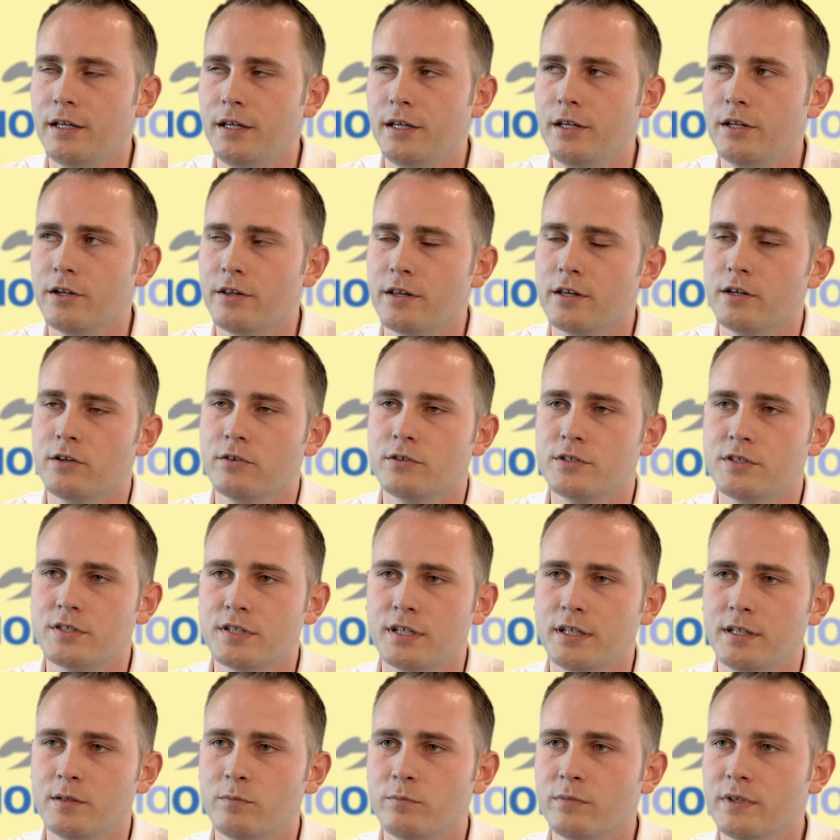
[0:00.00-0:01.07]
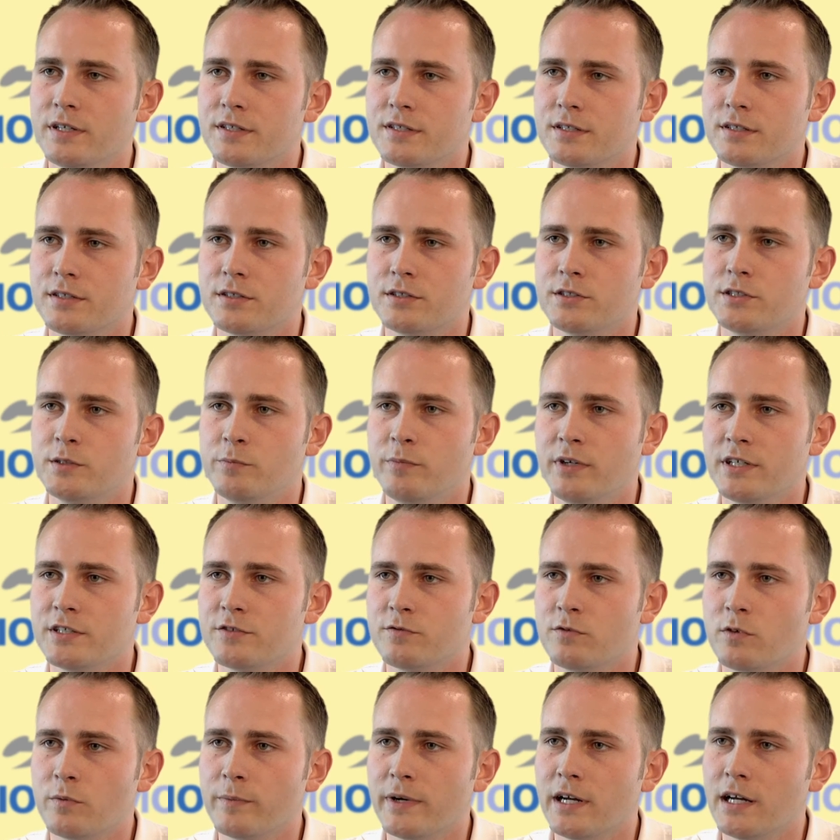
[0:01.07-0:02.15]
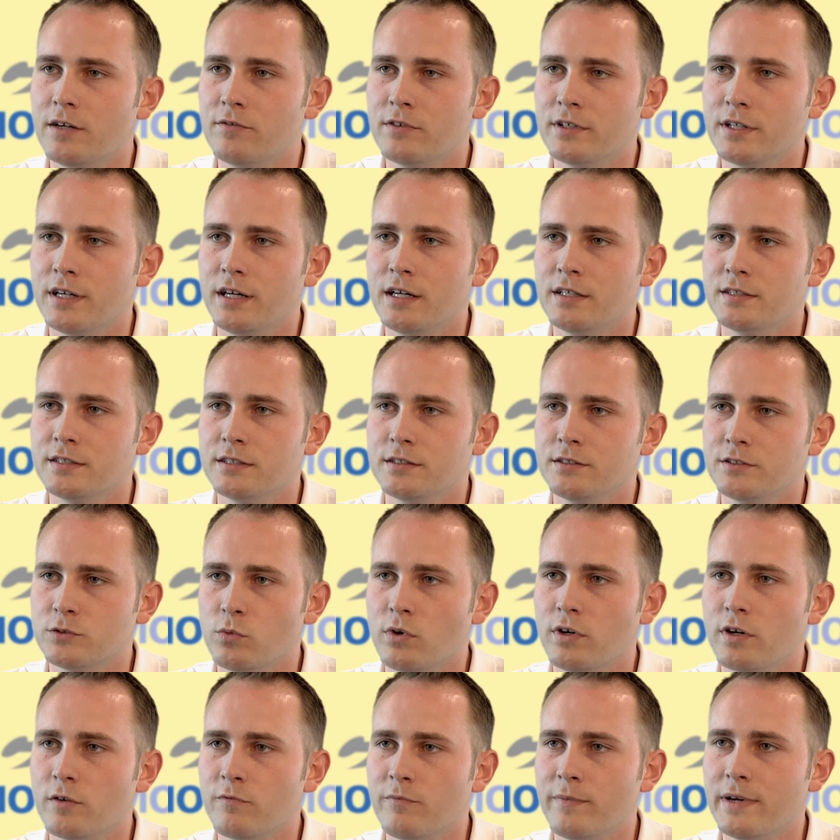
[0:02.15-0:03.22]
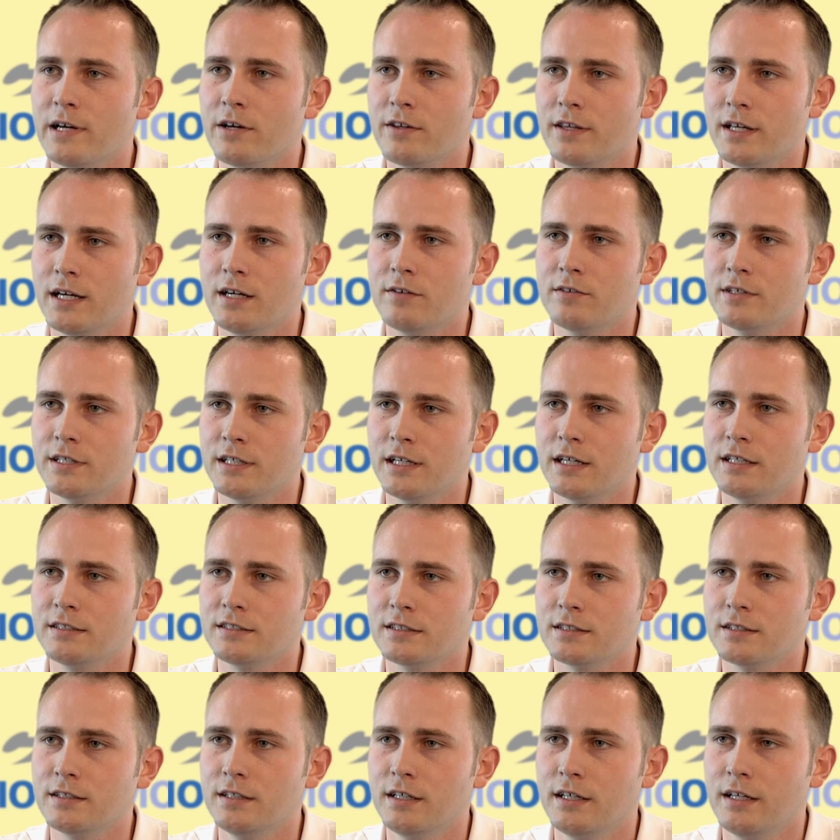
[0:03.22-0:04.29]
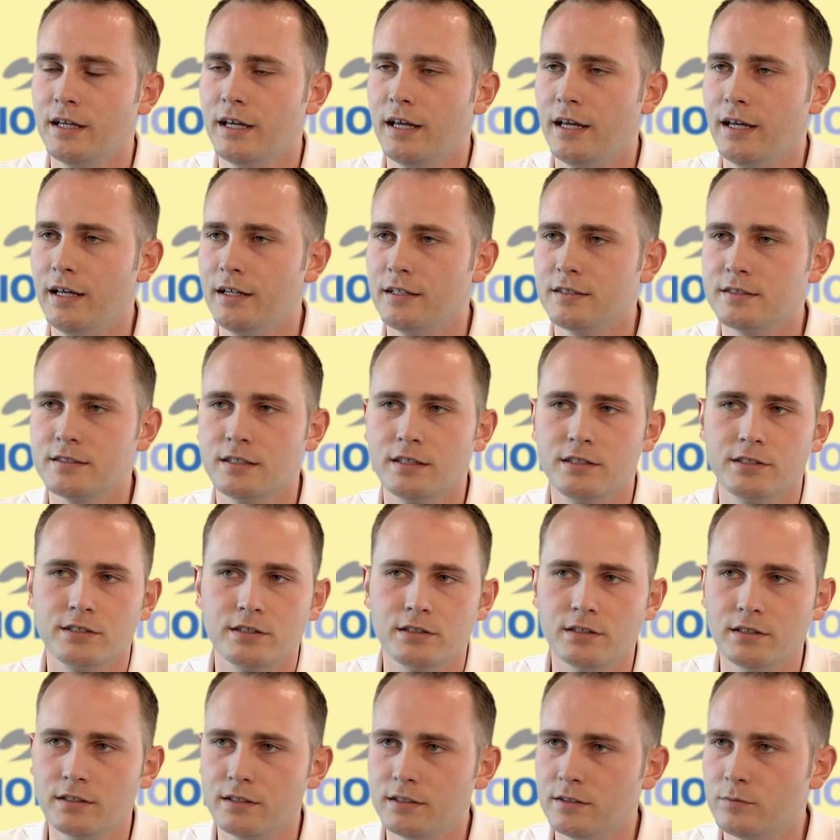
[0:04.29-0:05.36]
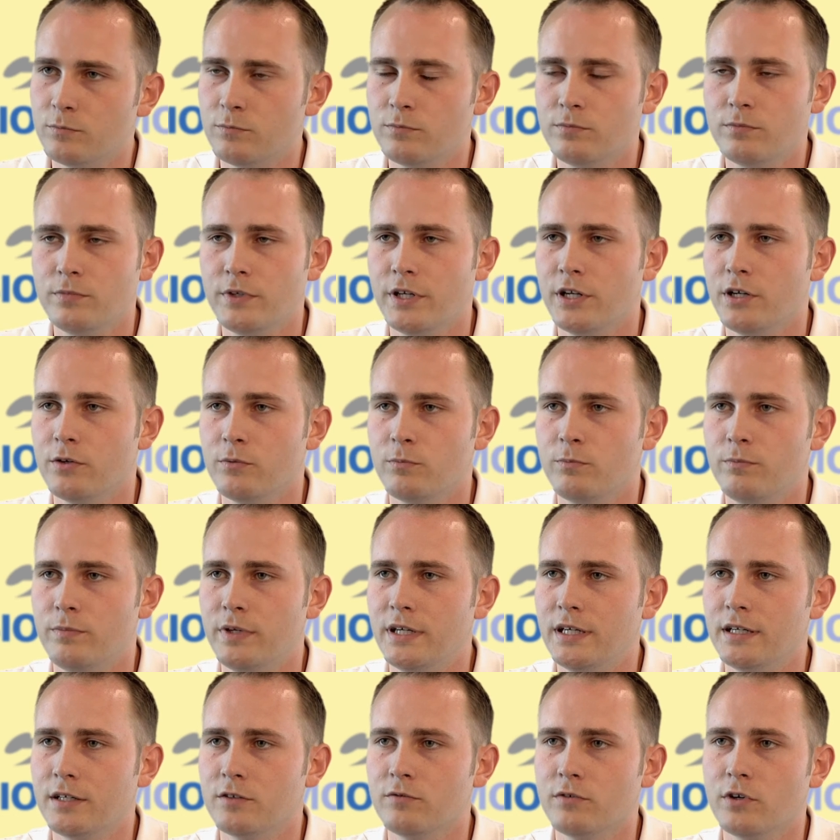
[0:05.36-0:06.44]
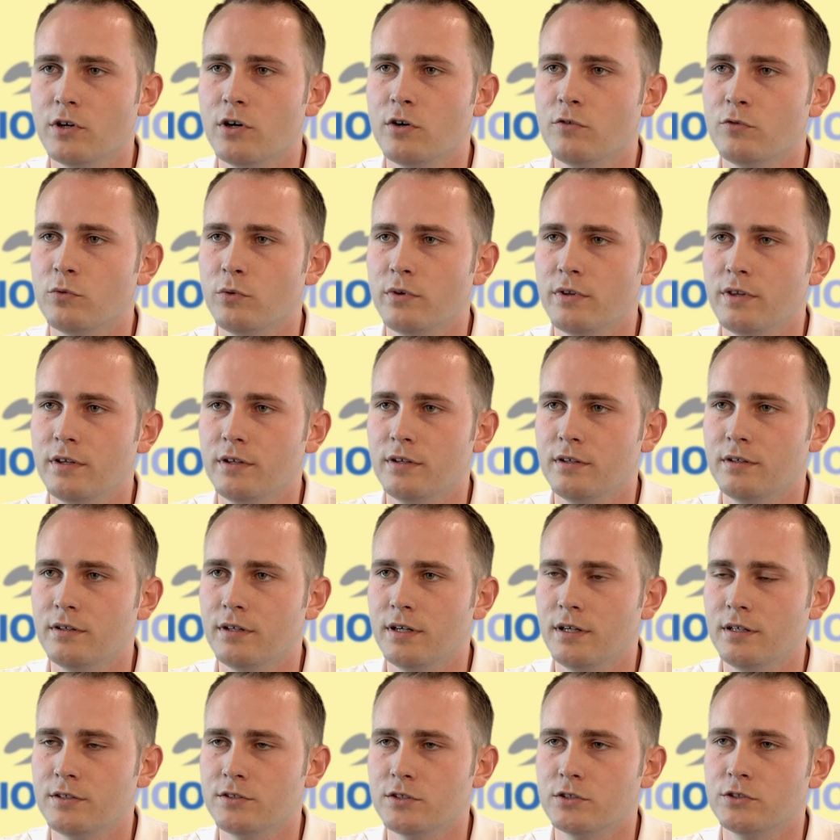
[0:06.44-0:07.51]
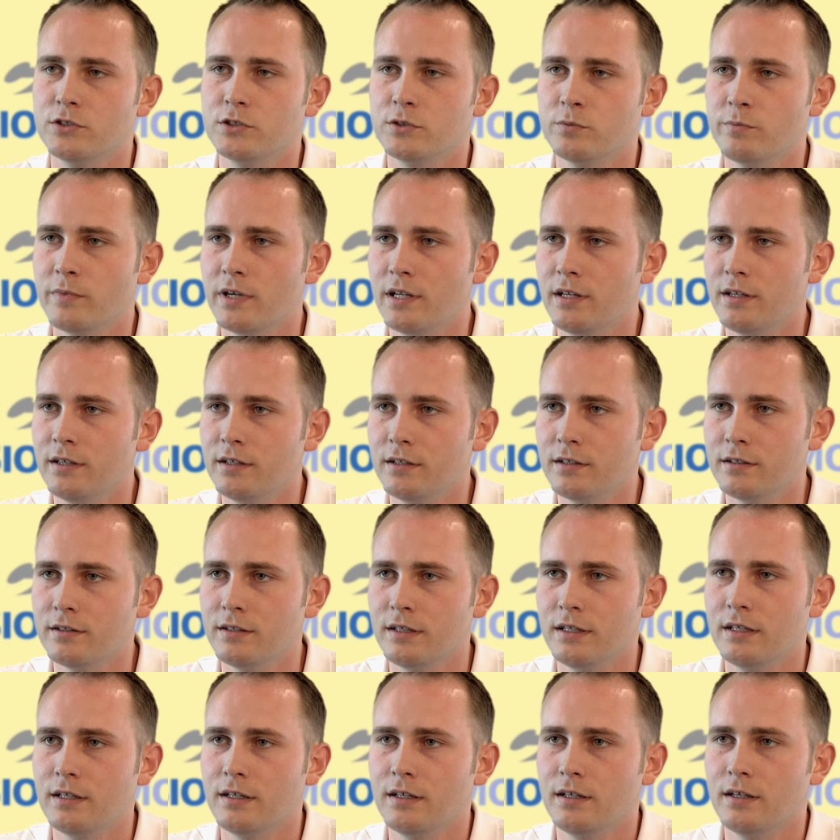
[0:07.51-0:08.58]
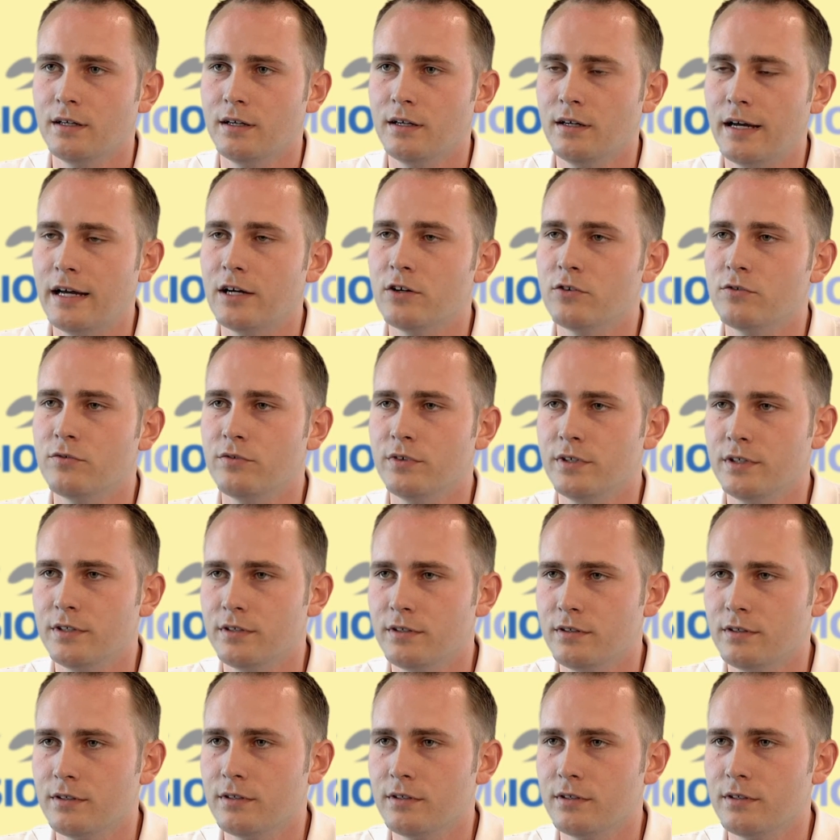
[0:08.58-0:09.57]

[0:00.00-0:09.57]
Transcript: they always say in business that your best form of advertising is word of mouth advertising. And essentially, being involved with a social media outfit,